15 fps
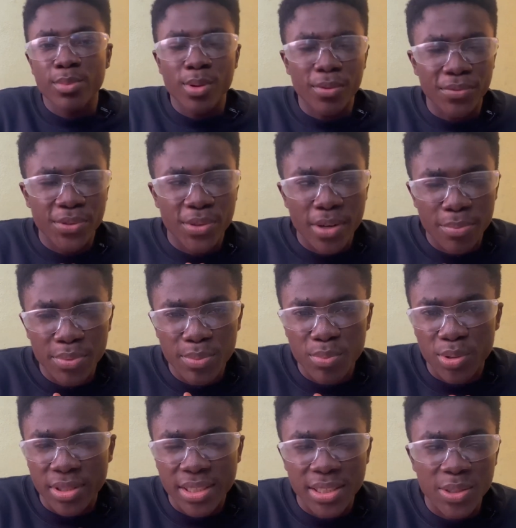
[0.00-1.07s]
of trapping
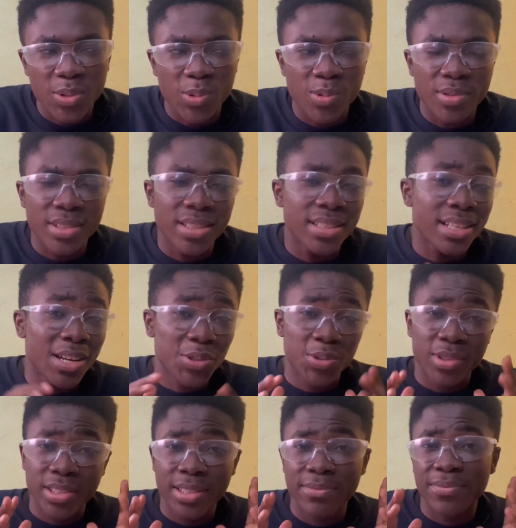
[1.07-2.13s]
mosquitoes is
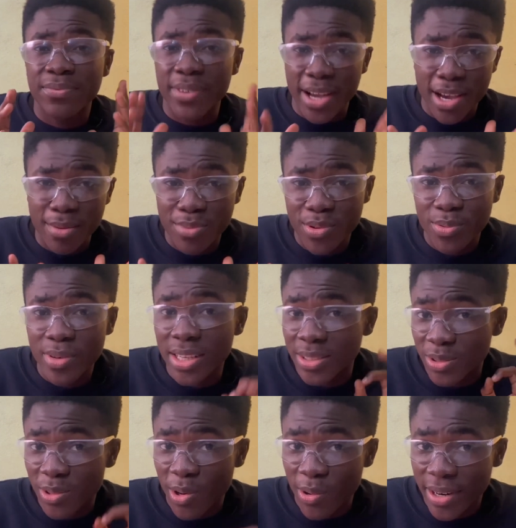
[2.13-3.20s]
actually viable
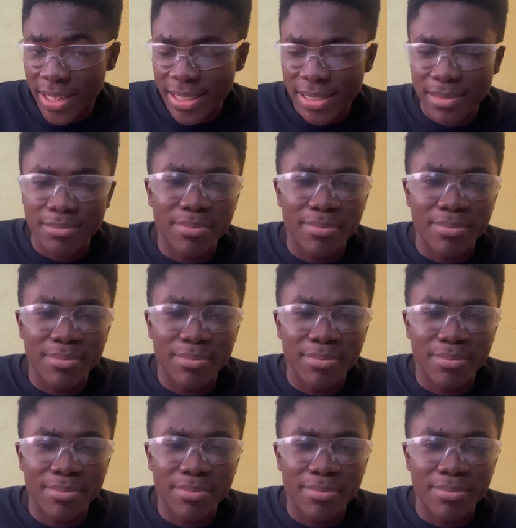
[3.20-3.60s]
and correct,